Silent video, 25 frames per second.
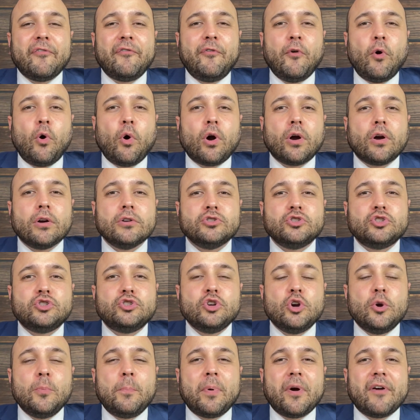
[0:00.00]
4,
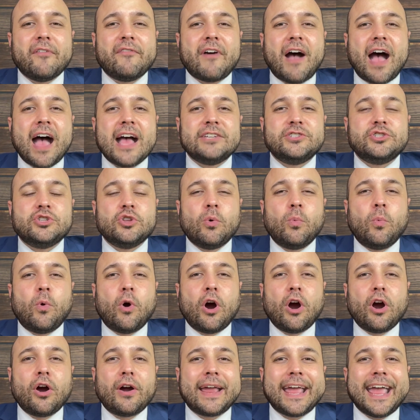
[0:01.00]
supervise the
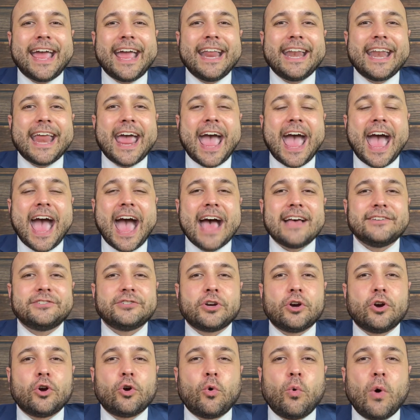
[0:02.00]
work and
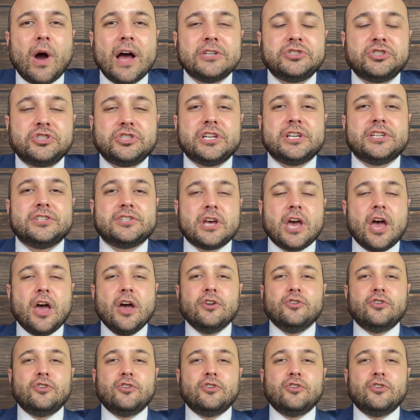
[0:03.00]
ask questions.